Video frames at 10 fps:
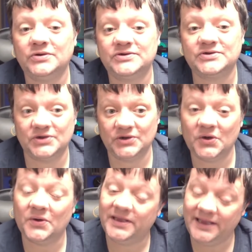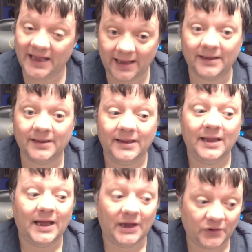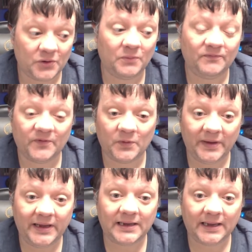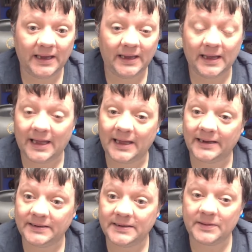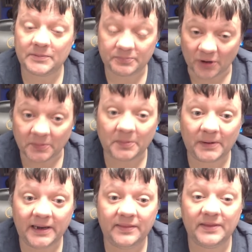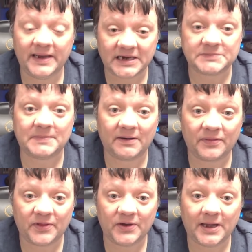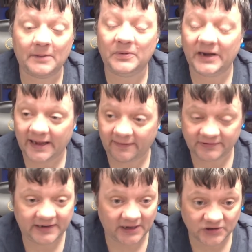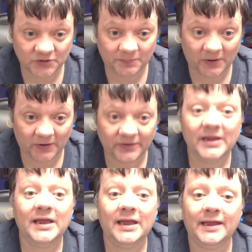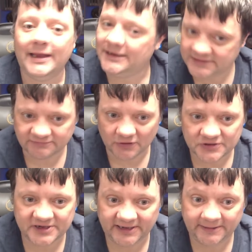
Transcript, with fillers: So yeah, another one for the weekly, and probably the next marathon I'm going to have to catch up on is the Rossi.